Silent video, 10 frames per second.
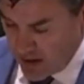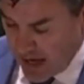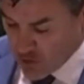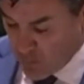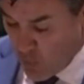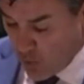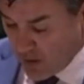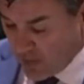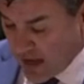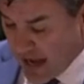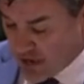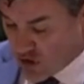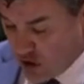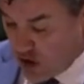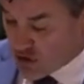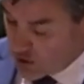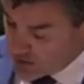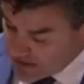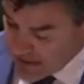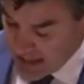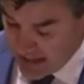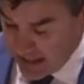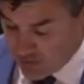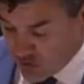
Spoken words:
As reported in The Age, it goes on to state again,